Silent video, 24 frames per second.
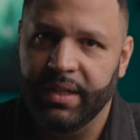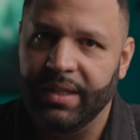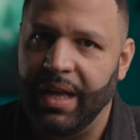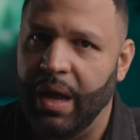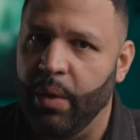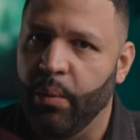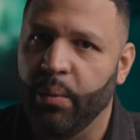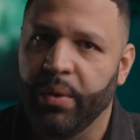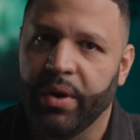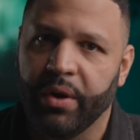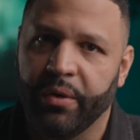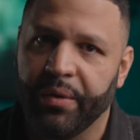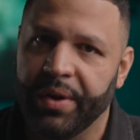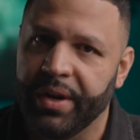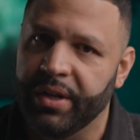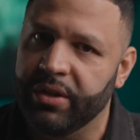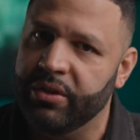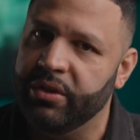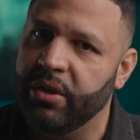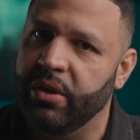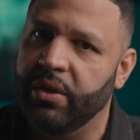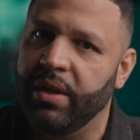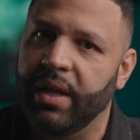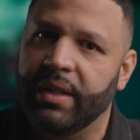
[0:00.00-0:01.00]
that with a grain of
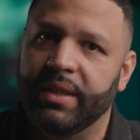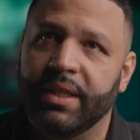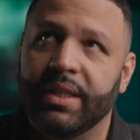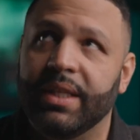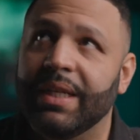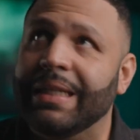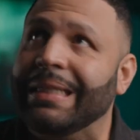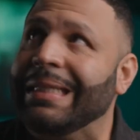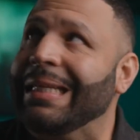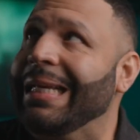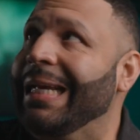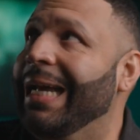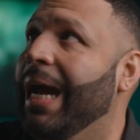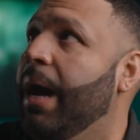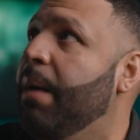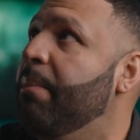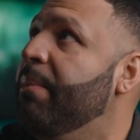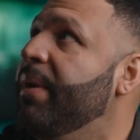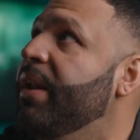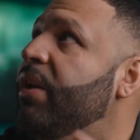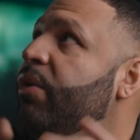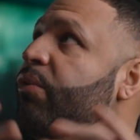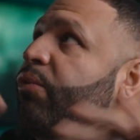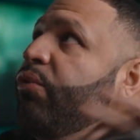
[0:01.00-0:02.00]
salt. At the end of the day, I'm
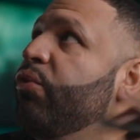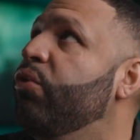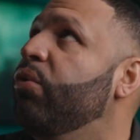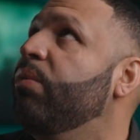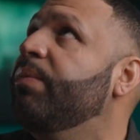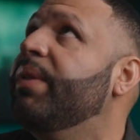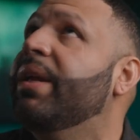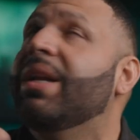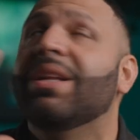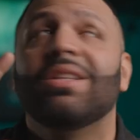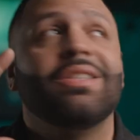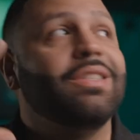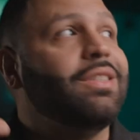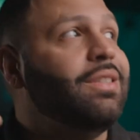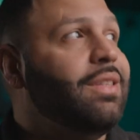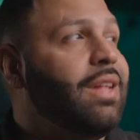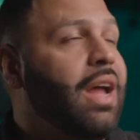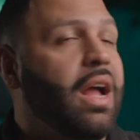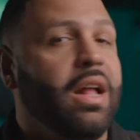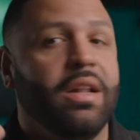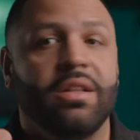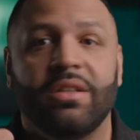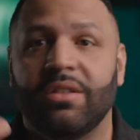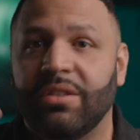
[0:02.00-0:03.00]
in a room that it's
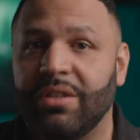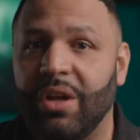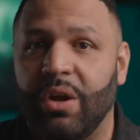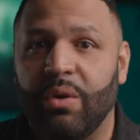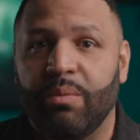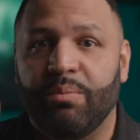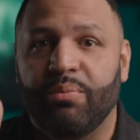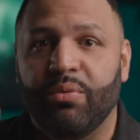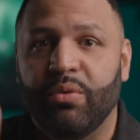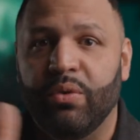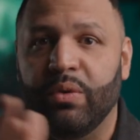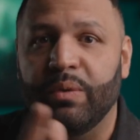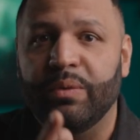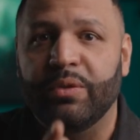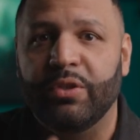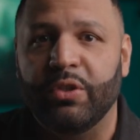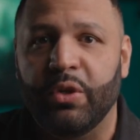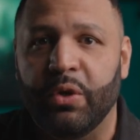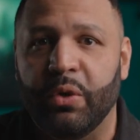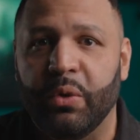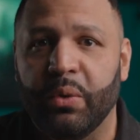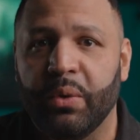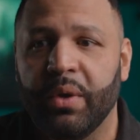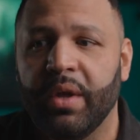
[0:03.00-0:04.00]
not soundproof. So